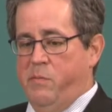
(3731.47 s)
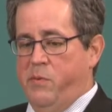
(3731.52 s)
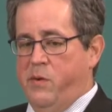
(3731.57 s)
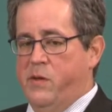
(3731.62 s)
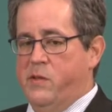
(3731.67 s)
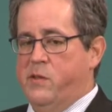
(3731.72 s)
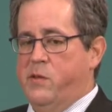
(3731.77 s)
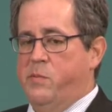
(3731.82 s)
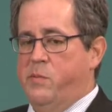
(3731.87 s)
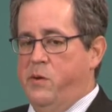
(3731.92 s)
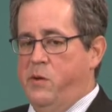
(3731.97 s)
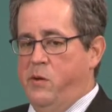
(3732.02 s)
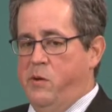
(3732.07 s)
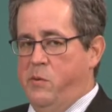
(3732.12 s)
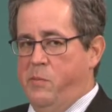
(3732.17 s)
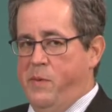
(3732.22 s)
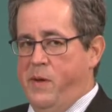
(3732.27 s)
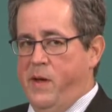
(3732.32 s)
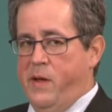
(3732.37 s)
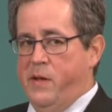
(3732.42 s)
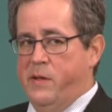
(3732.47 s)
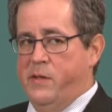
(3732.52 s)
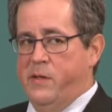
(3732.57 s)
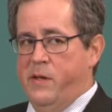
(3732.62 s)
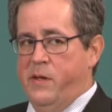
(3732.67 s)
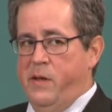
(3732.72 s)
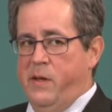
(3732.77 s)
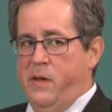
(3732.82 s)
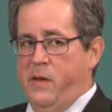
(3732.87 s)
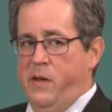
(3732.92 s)
principle
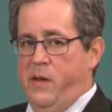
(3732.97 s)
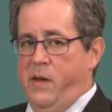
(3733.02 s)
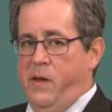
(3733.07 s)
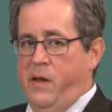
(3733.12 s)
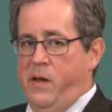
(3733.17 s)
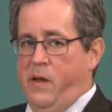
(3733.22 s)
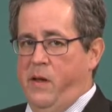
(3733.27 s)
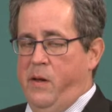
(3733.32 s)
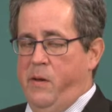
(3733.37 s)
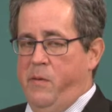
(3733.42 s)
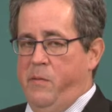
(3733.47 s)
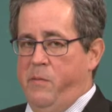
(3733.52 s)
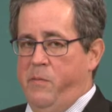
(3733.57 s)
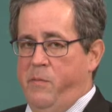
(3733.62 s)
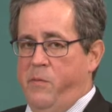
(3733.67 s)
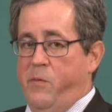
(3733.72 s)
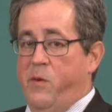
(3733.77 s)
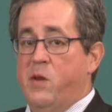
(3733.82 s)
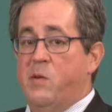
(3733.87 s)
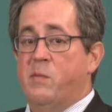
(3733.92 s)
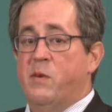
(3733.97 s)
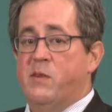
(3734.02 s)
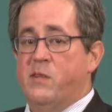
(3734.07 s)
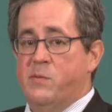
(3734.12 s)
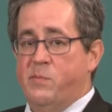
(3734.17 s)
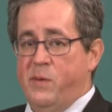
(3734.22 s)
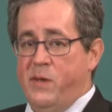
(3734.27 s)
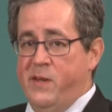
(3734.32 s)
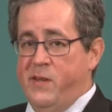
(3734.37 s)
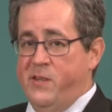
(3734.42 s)
about freedom of
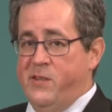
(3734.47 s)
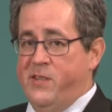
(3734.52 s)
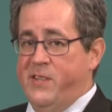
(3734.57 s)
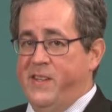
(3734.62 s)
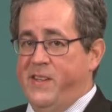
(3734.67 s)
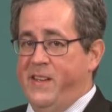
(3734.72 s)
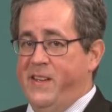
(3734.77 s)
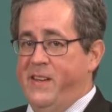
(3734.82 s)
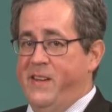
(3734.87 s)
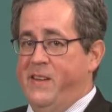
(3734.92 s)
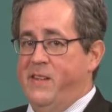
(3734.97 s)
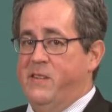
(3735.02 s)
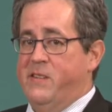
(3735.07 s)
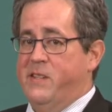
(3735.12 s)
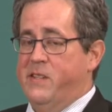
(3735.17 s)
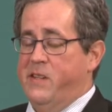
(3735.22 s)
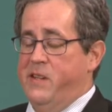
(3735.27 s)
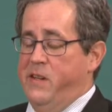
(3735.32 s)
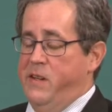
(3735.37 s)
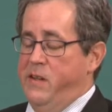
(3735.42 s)
speech and